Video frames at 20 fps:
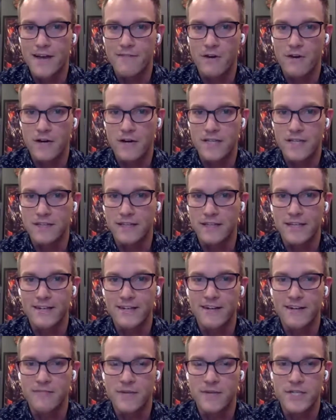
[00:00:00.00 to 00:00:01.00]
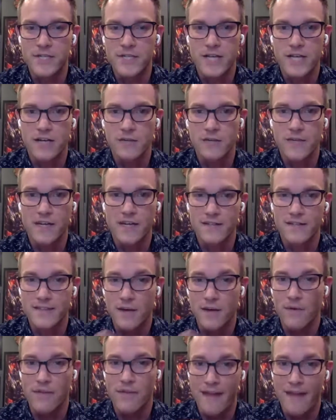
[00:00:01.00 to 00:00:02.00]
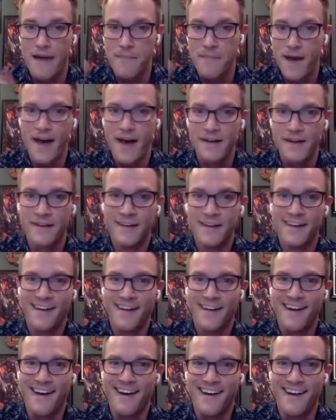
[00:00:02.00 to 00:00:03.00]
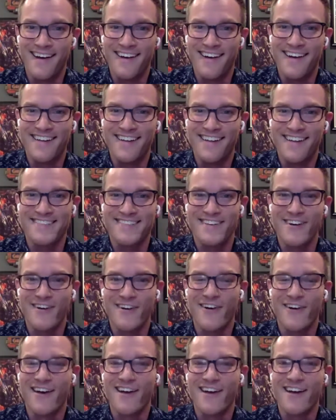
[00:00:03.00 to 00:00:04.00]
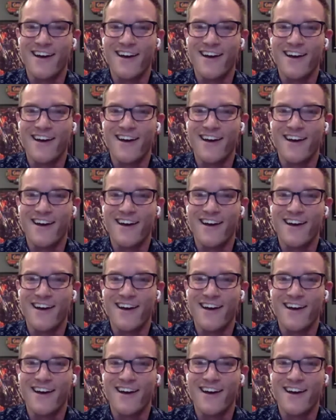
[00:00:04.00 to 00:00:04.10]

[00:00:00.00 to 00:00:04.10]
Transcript: I've already deleted off my channel because they were that bad. Uh, and so